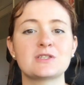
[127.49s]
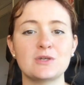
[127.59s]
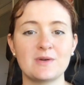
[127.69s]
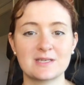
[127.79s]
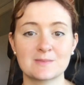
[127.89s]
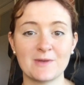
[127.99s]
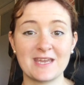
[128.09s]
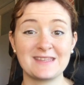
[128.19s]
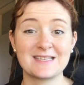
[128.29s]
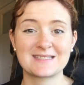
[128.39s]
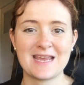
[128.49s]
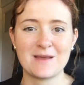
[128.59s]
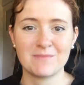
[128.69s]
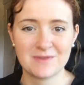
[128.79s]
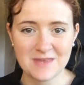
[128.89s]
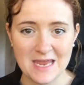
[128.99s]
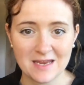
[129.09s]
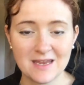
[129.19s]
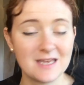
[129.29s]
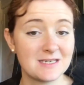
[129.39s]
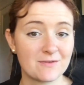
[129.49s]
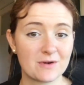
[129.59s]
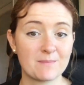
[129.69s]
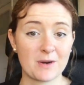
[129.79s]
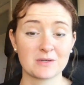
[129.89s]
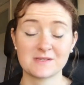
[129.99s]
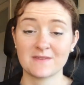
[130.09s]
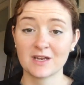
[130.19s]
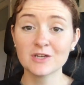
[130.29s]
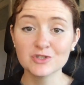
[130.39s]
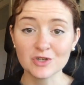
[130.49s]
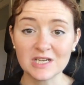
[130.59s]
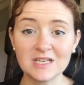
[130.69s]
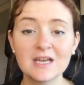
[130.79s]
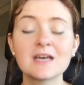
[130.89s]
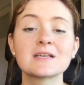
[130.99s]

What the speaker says: to explain the same thing in different parts of the country.